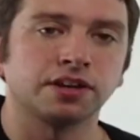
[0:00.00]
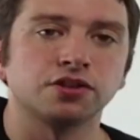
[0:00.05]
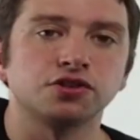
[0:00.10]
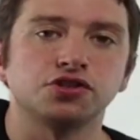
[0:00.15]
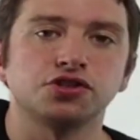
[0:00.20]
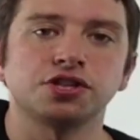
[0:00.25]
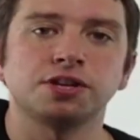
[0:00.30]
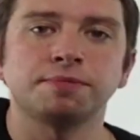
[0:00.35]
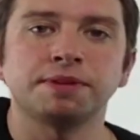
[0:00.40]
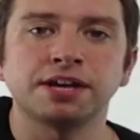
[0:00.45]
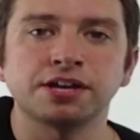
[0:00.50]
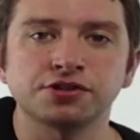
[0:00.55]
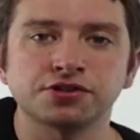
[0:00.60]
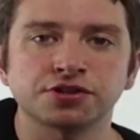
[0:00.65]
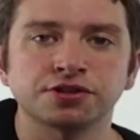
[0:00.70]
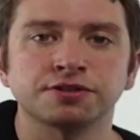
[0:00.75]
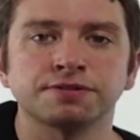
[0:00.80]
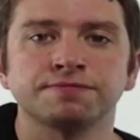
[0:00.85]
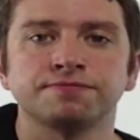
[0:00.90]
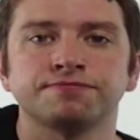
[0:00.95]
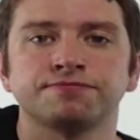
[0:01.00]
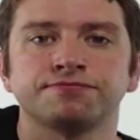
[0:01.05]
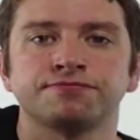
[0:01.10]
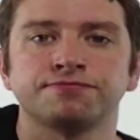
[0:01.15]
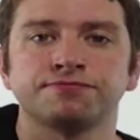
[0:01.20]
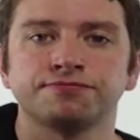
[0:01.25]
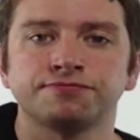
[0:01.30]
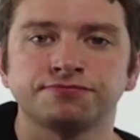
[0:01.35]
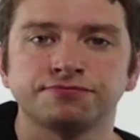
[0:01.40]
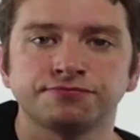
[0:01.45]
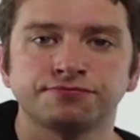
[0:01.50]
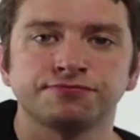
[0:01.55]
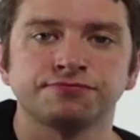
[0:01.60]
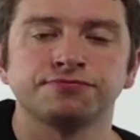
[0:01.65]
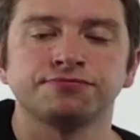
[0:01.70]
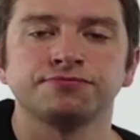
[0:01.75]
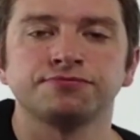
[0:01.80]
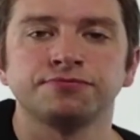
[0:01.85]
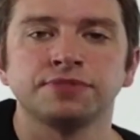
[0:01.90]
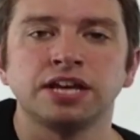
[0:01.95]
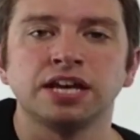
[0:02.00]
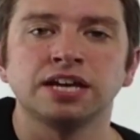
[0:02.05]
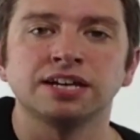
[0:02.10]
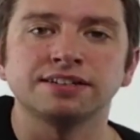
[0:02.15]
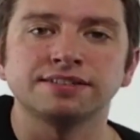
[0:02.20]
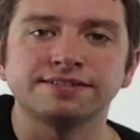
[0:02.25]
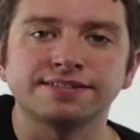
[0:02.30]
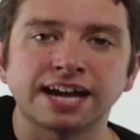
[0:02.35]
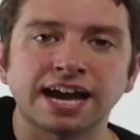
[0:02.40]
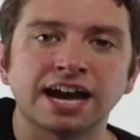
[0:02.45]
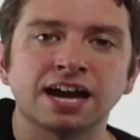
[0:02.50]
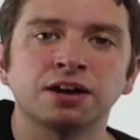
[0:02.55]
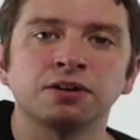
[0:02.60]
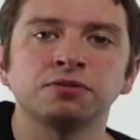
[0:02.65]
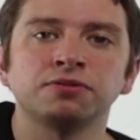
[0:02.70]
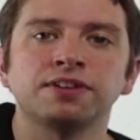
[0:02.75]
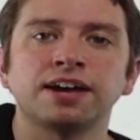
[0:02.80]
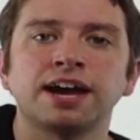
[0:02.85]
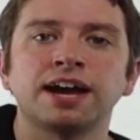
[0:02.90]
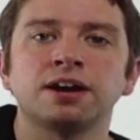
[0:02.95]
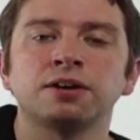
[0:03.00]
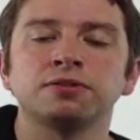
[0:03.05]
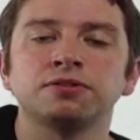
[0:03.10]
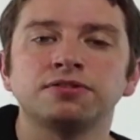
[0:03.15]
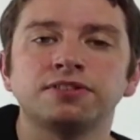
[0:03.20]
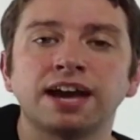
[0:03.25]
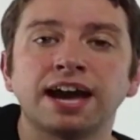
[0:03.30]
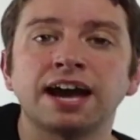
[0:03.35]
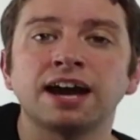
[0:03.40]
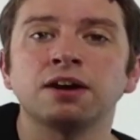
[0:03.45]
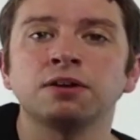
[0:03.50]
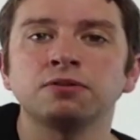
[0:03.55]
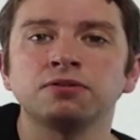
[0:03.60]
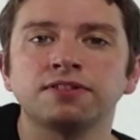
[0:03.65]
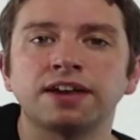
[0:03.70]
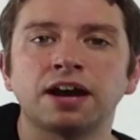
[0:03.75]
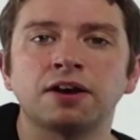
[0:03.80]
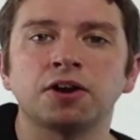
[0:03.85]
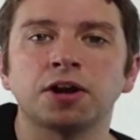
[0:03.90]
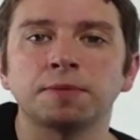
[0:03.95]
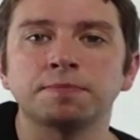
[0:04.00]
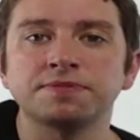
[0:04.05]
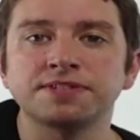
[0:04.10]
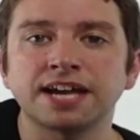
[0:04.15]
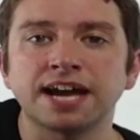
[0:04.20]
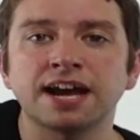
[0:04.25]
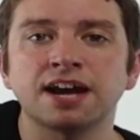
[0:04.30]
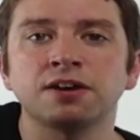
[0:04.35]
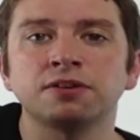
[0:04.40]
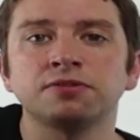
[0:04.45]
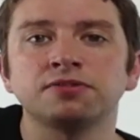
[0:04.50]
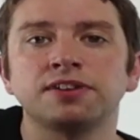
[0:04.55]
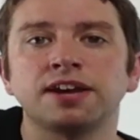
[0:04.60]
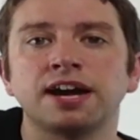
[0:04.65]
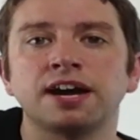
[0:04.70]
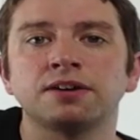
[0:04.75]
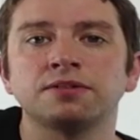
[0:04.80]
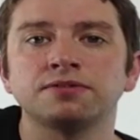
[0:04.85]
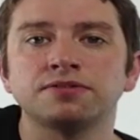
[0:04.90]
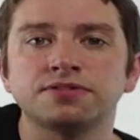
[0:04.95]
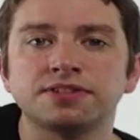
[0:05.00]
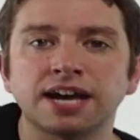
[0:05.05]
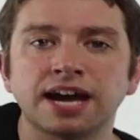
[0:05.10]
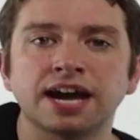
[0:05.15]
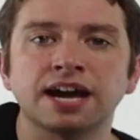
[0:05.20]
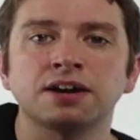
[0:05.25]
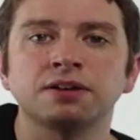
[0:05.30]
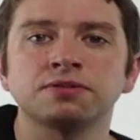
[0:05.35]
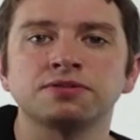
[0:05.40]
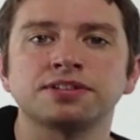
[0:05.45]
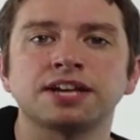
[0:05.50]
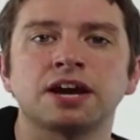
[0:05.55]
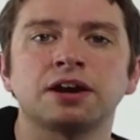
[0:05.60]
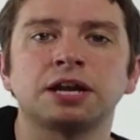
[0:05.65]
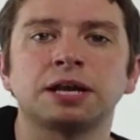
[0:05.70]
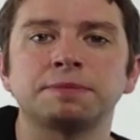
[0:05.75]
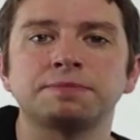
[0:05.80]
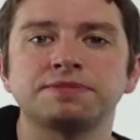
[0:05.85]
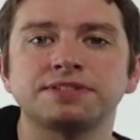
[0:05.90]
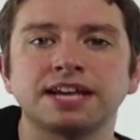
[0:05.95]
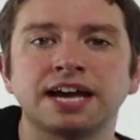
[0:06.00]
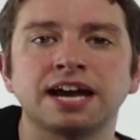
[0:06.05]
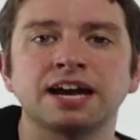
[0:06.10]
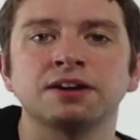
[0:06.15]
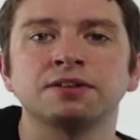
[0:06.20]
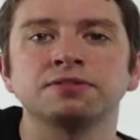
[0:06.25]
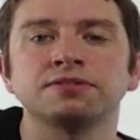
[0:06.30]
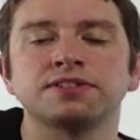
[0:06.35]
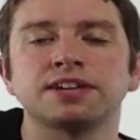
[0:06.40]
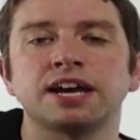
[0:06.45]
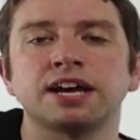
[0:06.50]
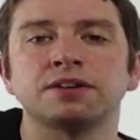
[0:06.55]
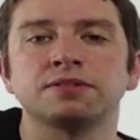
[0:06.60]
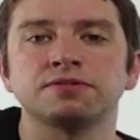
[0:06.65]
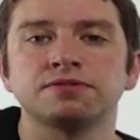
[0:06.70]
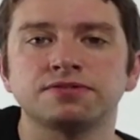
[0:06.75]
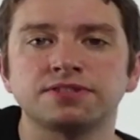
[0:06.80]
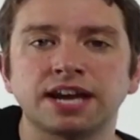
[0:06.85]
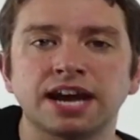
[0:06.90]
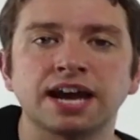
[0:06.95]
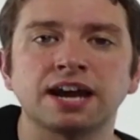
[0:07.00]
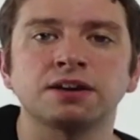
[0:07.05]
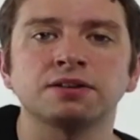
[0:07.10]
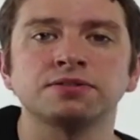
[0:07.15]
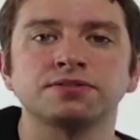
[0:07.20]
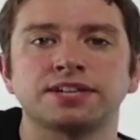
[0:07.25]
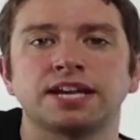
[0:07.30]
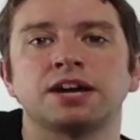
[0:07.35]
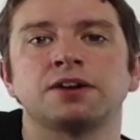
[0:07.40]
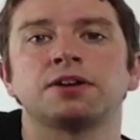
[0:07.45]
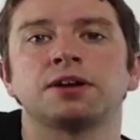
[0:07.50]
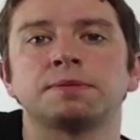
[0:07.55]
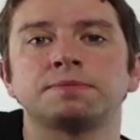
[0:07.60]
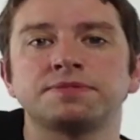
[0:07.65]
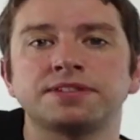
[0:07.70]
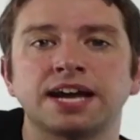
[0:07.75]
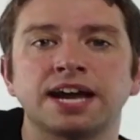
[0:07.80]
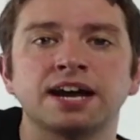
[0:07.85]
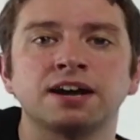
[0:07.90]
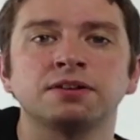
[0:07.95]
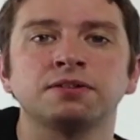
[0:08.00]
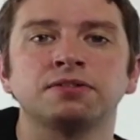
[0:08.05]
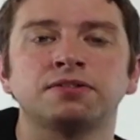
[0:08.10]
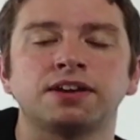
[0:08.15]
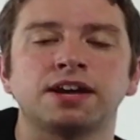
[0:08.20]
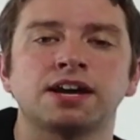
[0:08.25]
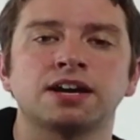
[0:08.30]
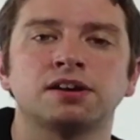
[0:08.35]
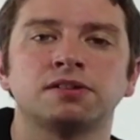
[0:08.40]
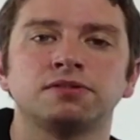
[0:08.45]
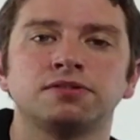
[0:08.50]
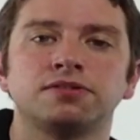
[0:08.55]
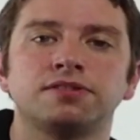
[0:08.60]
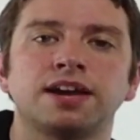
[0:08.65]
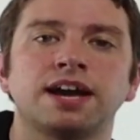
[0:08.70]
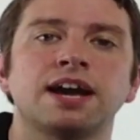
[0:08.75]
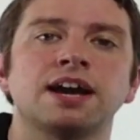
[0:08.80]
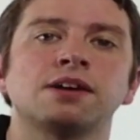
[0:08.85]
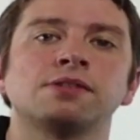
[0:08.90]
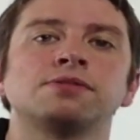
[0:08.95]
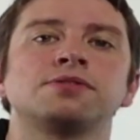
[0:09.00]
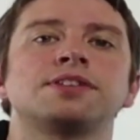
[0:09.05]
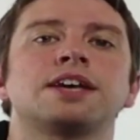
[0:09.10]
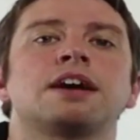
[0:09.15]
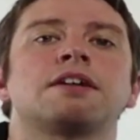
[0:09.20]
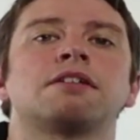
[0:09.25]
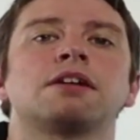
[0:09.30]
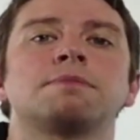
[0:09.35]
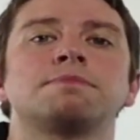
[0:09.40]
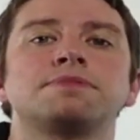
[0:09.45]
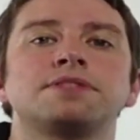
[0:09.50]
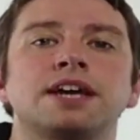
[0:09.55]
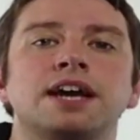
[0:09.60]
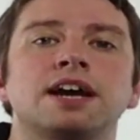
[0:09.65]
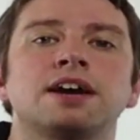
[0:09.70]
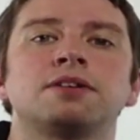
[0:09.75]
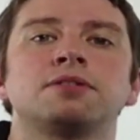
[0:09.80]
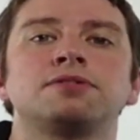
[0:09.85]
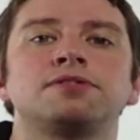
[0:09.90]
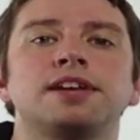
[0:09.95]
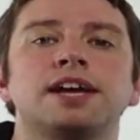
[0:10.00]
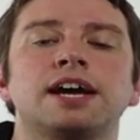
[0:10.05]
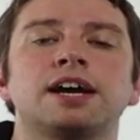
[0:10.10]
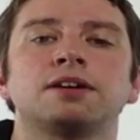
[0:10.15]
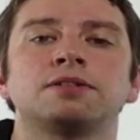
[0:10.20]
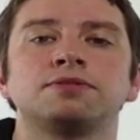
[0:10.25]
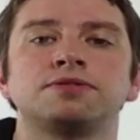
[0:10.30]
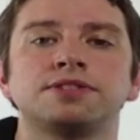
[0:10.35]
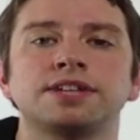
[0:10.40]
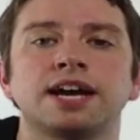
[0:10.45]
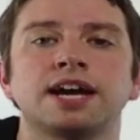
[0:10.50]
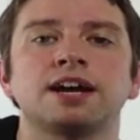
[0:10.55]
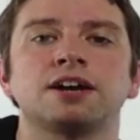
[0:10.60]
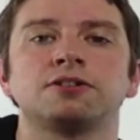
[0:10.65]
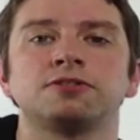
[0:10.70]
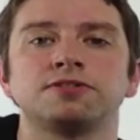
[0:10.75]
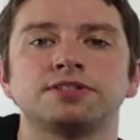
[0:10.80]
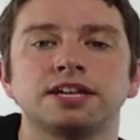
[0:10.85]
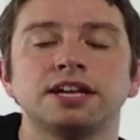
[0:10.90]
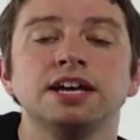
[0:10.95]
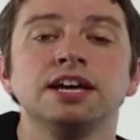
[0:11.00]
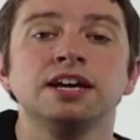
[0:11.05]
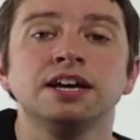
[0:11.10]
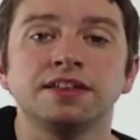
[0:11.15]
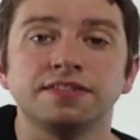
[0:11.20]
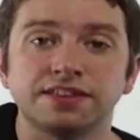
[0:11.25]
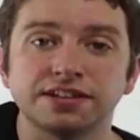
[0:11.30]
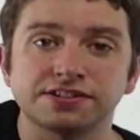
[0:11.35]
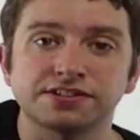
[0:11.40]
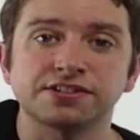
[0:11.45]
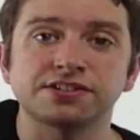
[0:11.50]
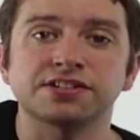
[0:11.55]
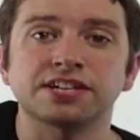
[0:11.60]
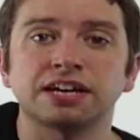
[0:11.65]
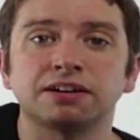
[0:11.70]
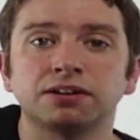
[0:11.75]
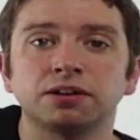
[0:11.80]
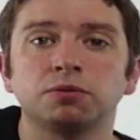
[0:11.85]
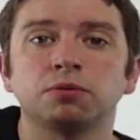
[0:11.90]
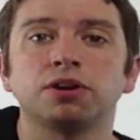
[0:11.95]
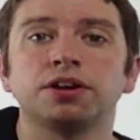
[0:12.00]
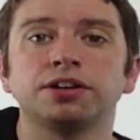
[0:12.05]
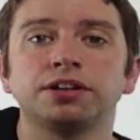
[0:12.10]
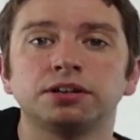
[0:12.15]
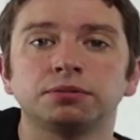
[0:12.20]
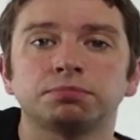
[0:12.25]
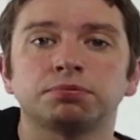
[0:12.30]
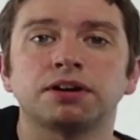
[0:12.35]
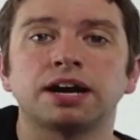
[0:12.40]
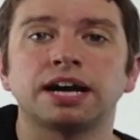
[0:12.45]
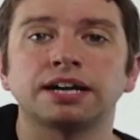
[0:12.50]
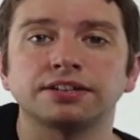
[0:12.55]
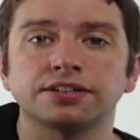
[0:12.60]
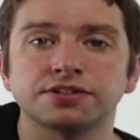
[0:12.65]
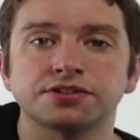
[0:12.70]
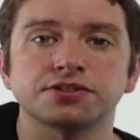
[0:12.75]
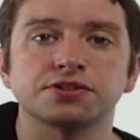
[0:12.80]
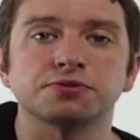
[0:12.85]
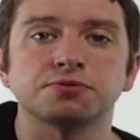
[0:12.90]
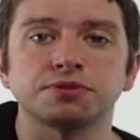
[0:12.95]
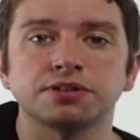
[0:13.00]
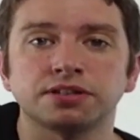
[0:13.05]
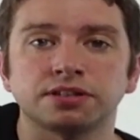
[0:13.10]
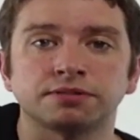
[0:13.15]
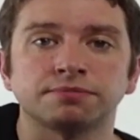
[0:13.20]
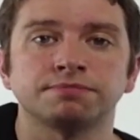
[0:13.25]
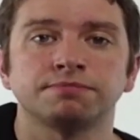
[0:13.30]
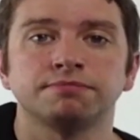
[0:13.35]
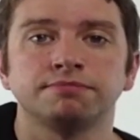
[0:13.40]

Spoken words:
G major, down, down, down, down, up, down, down, down, down, up, down, down, down, down, up, down, down, down, down, up, down, down, down. This is how I want you to practice the rhythm.